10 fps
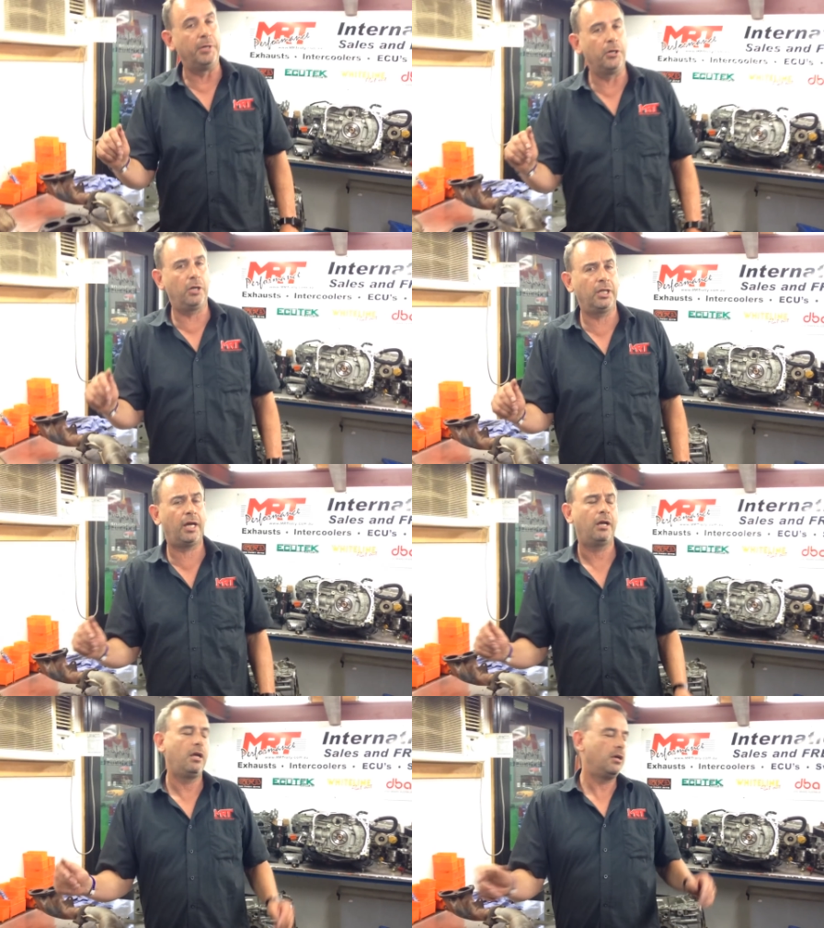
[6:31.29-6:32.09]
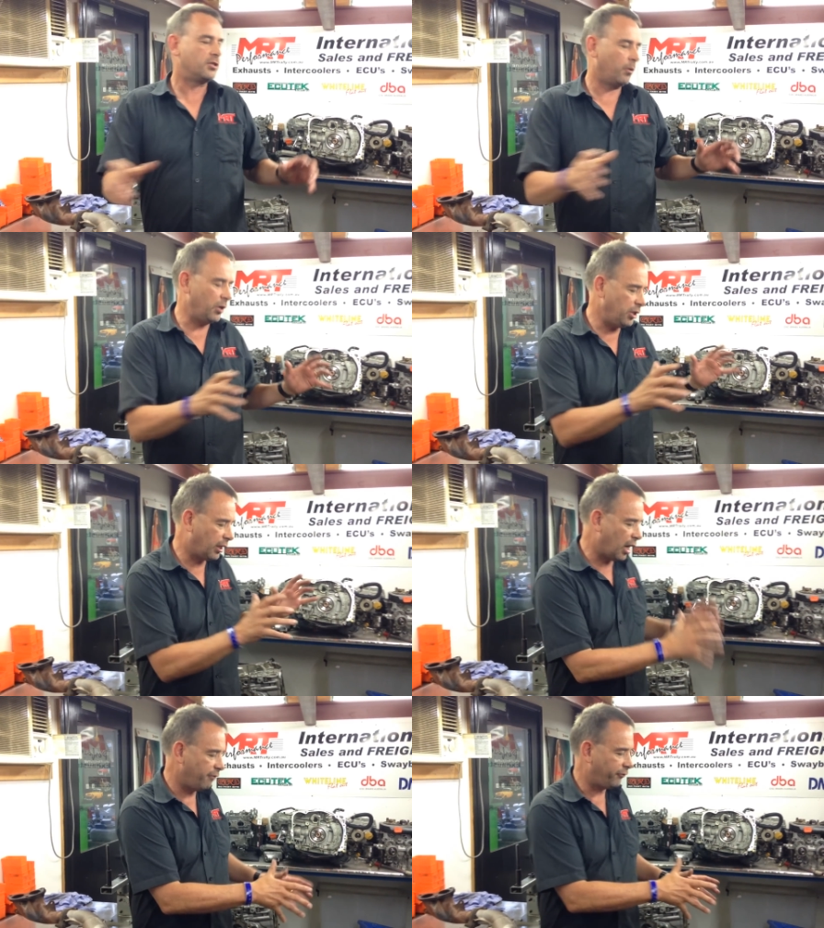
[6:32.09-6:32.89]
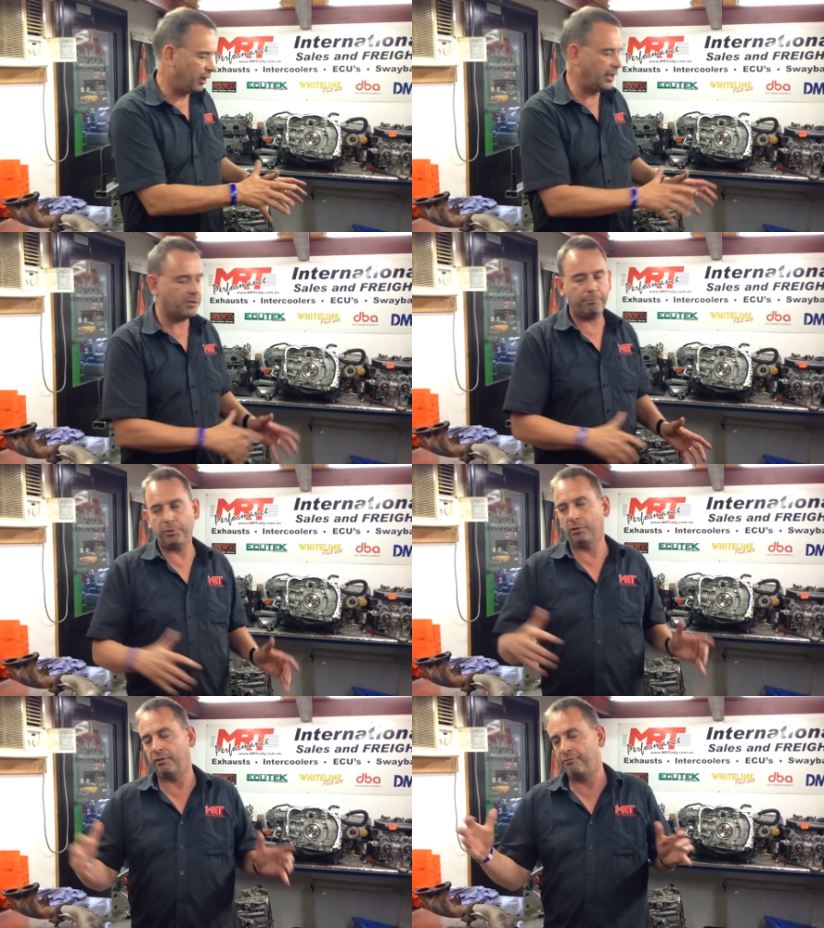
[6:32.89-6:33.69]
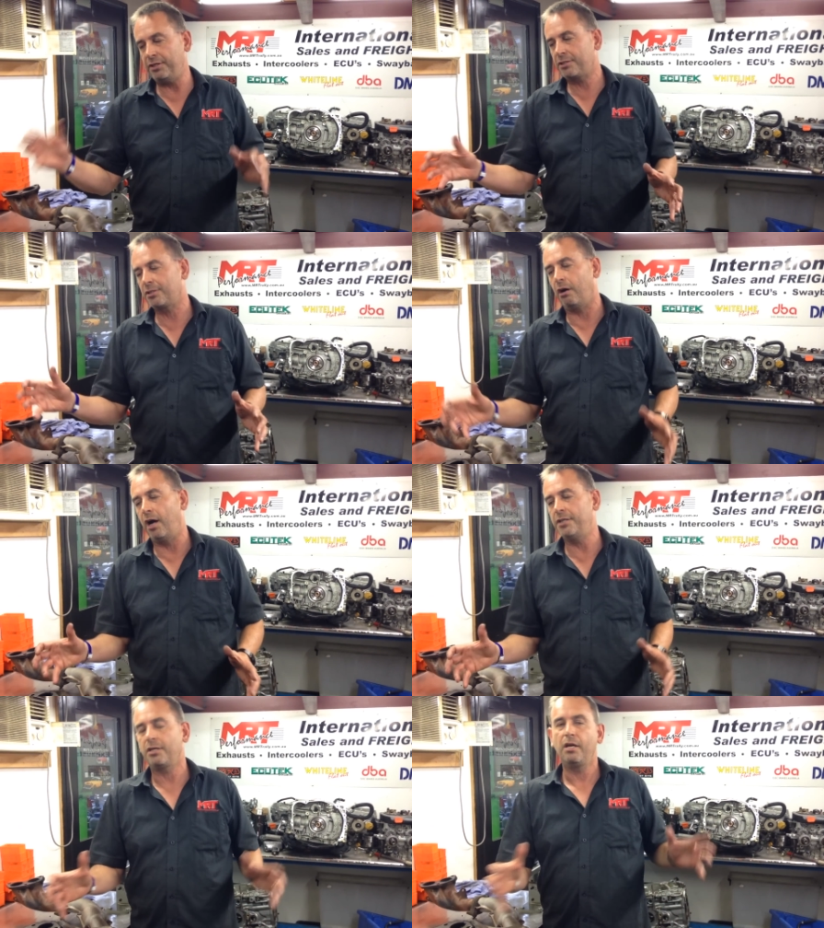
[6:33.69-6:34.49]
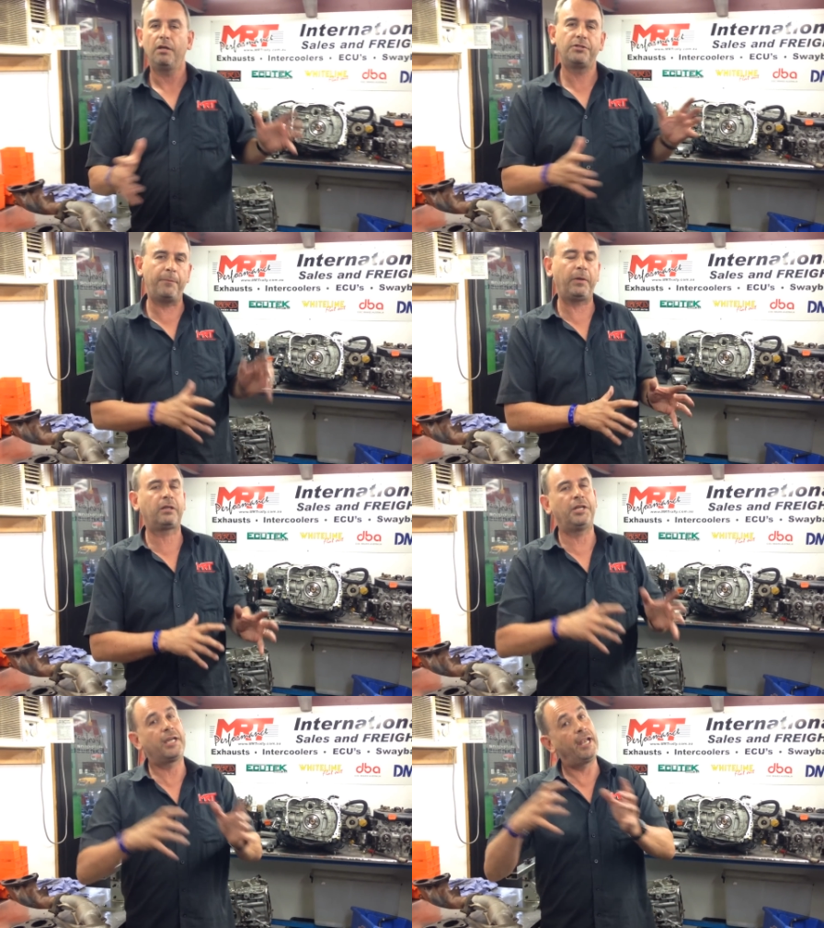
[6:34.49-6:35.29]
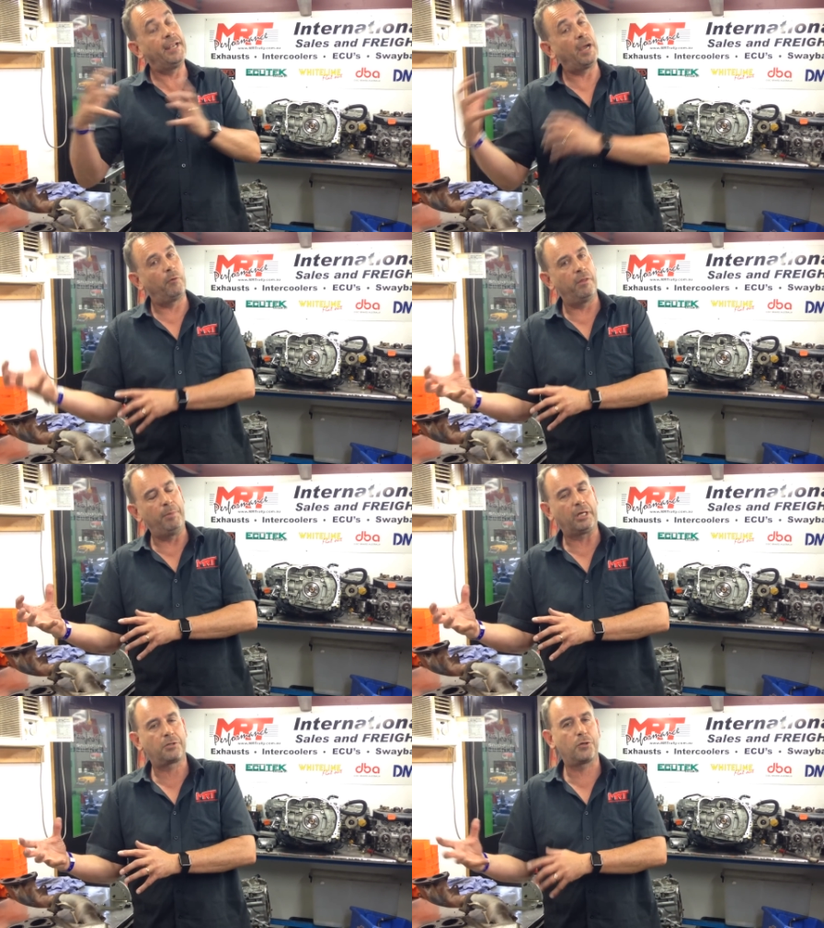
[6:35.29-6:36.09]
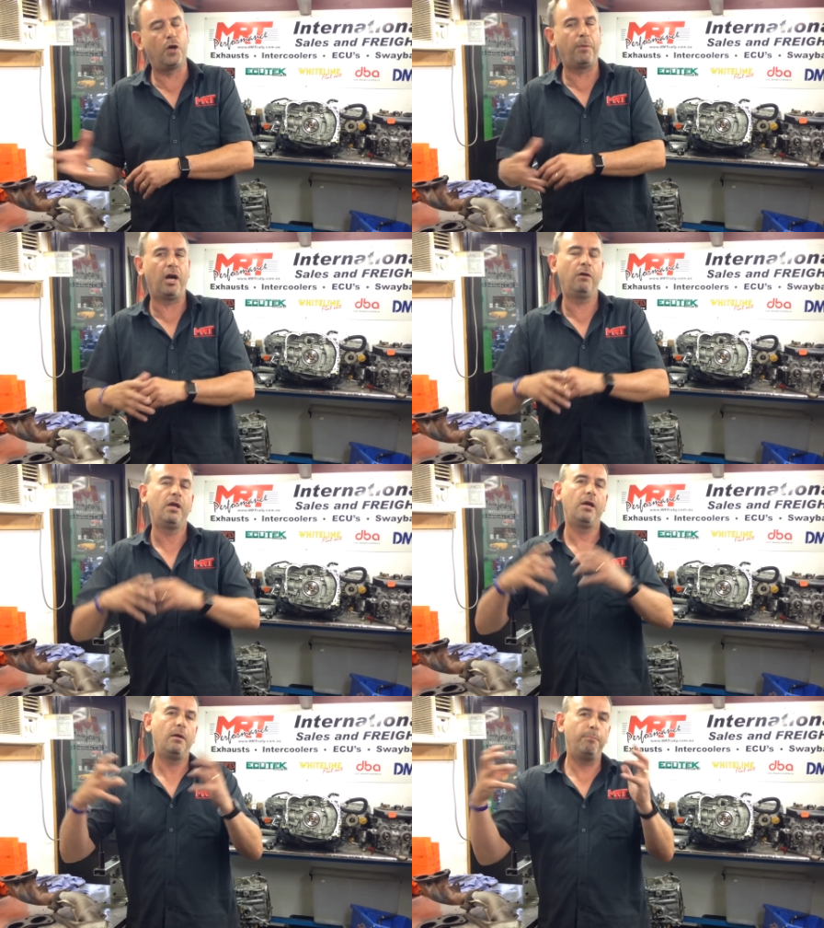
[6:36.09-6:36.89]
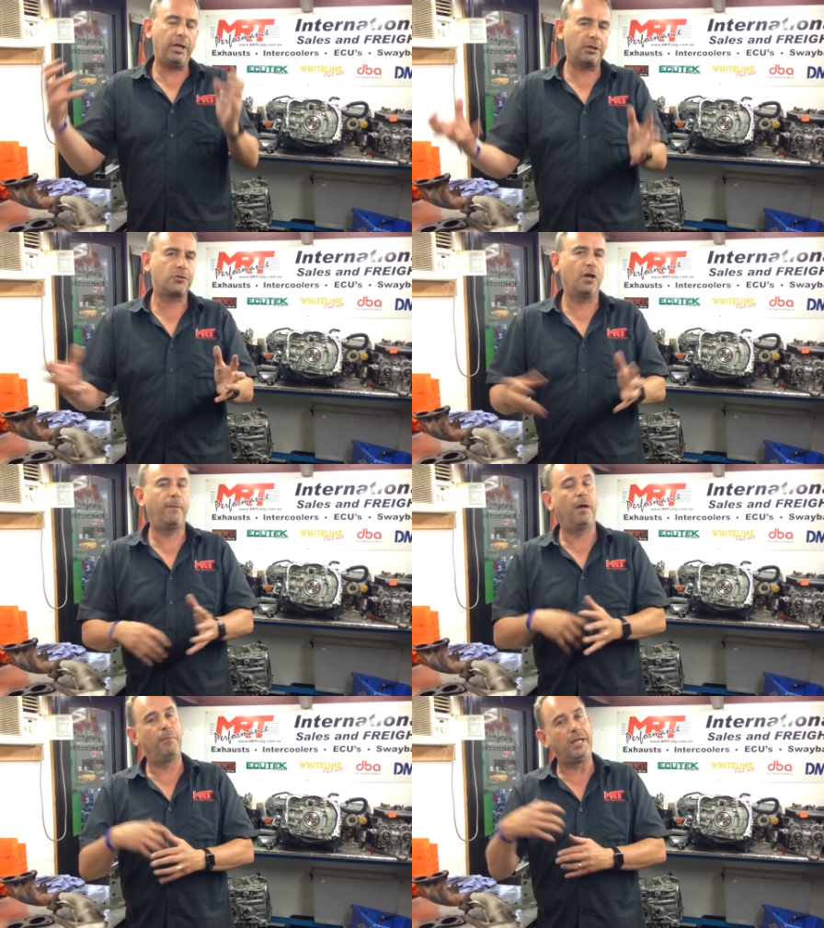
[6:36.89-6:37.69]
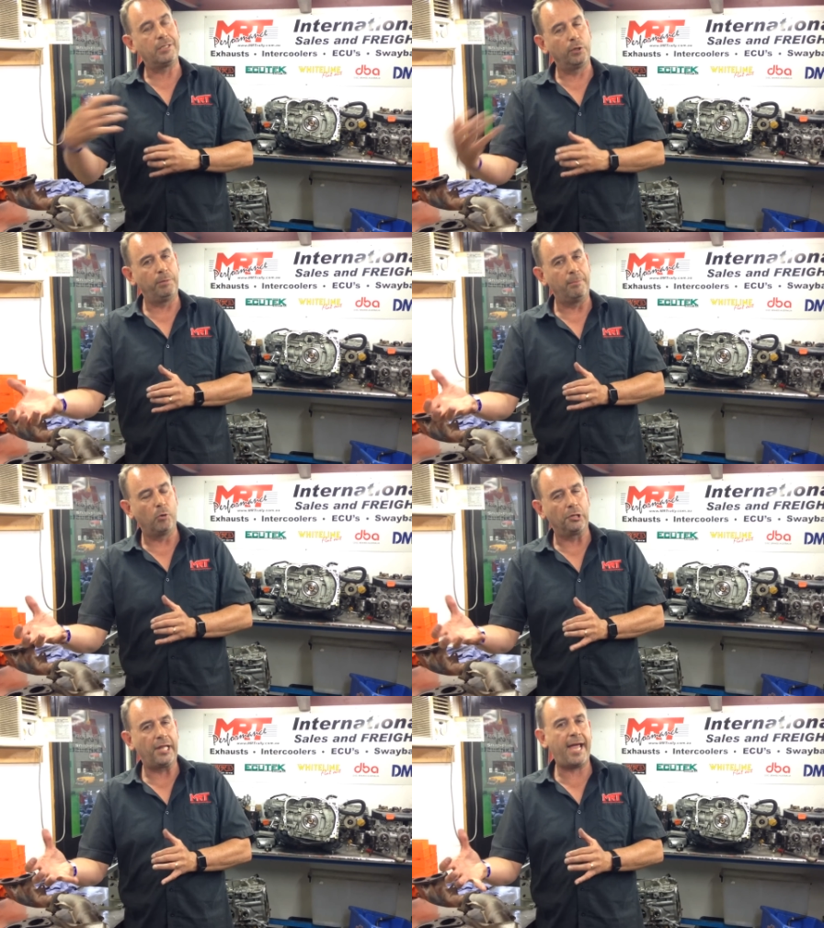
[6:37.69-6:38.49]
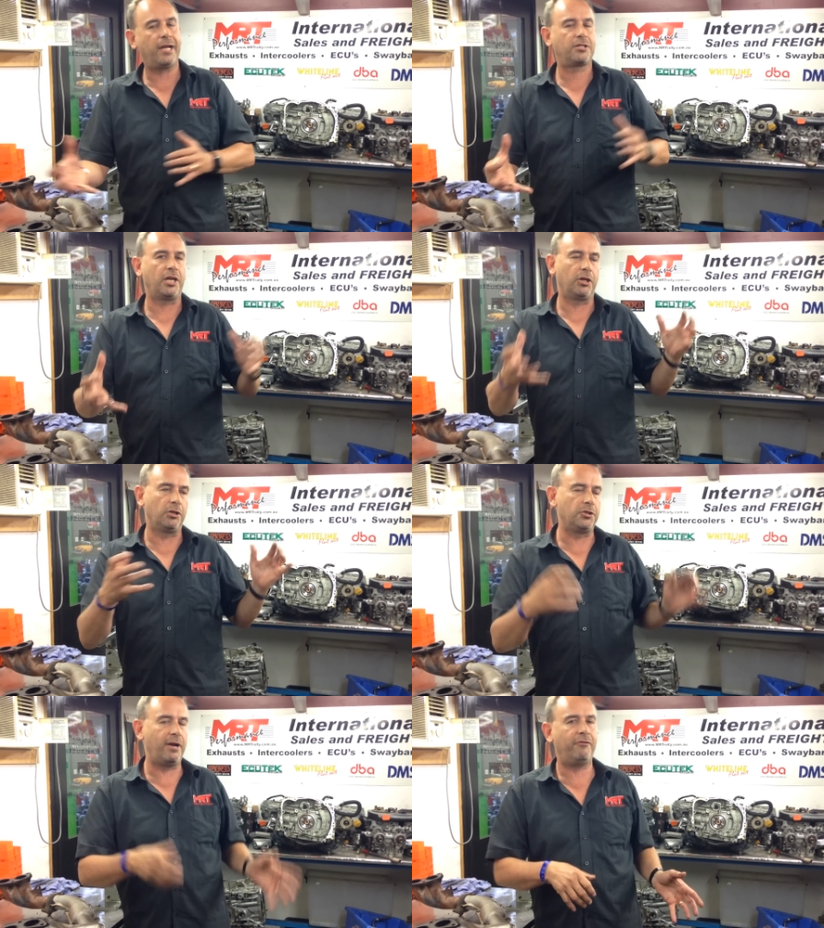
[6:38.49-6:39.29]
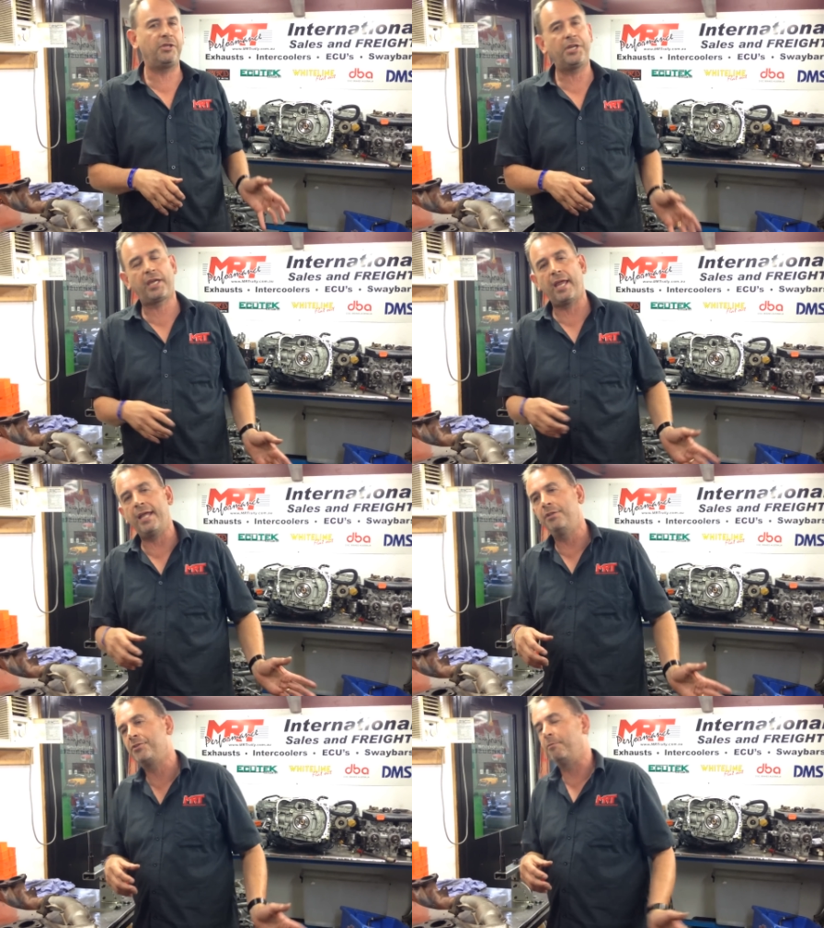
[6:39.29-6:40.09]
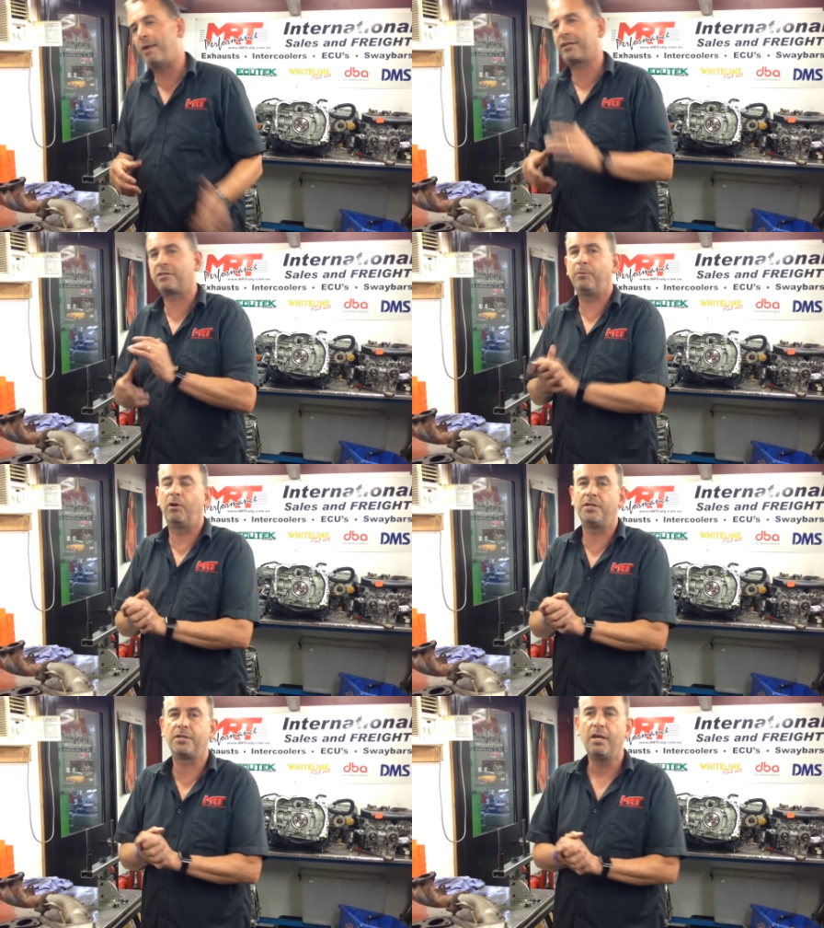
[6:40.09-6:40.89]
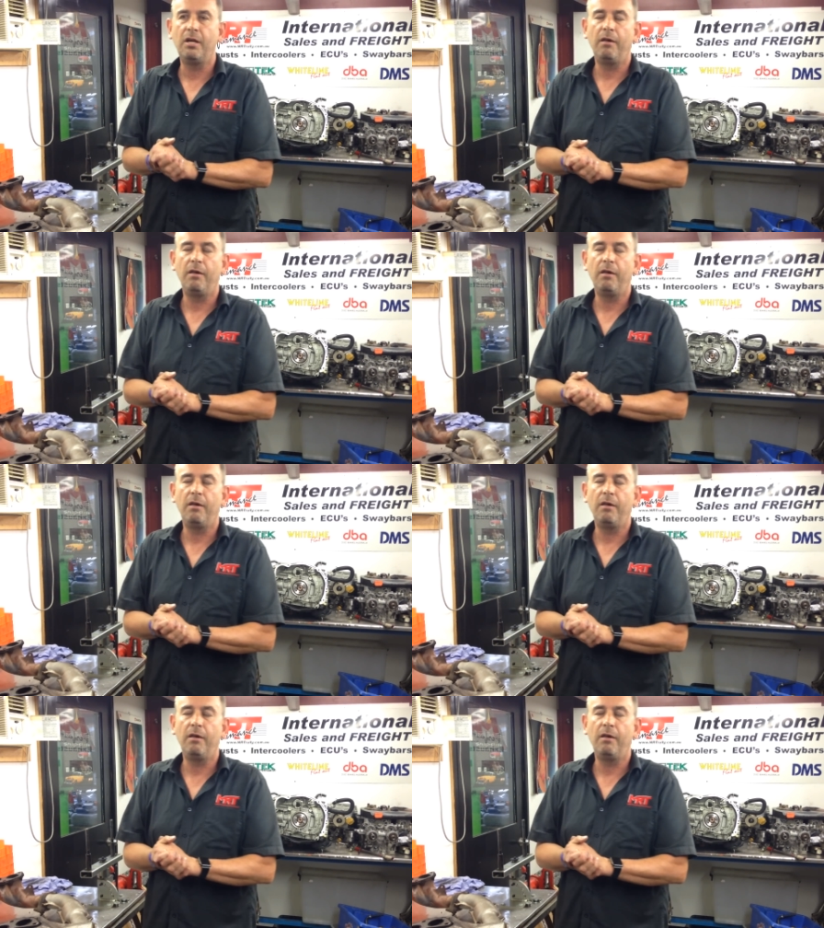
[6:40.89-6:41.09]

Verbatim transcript: bit earlier. So when you're going for an engine build of this size, typically you're going to end up with a bigger turbo. Bigger turbo means a little bit more lag, so you've got to do everything you can to maximize